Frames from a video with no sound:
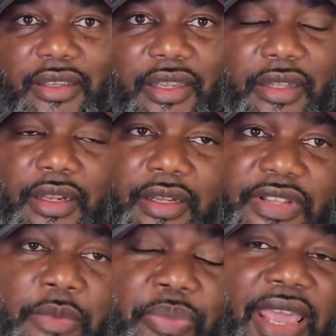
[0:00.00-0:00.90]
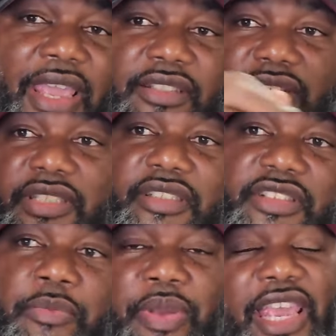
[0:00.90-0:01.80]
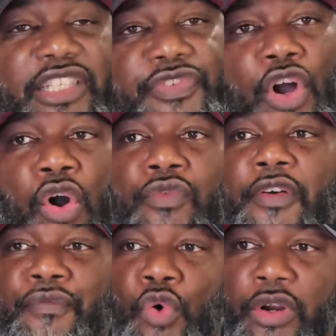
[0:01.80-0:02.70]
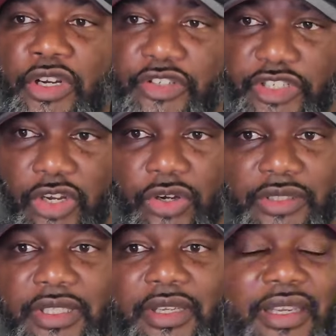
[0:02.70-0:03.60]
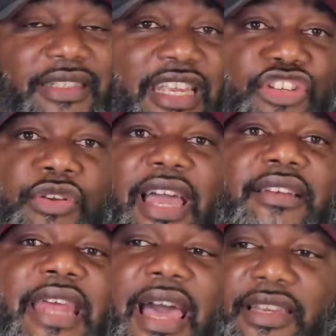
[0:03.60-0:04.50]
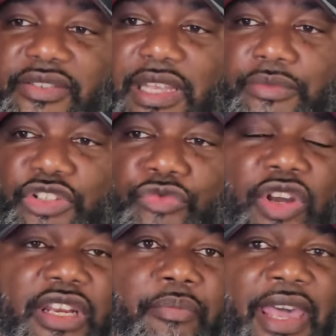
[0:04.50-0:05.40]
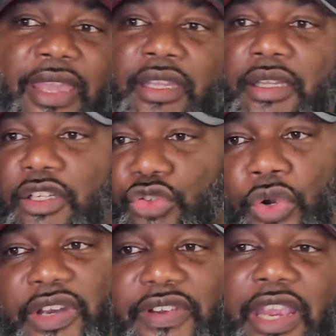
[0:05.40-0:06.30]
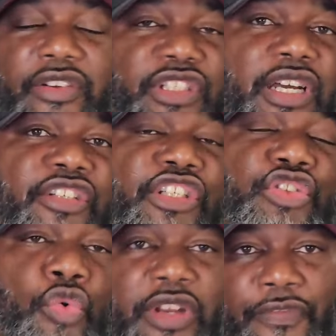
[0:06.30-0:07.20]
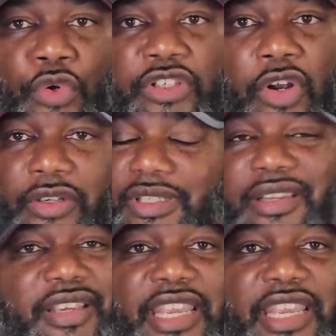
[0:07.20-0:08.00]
And Tennessee passed for over 400 yards. And then you got Dylan Sampson, running back, 12 carries, 124 yards.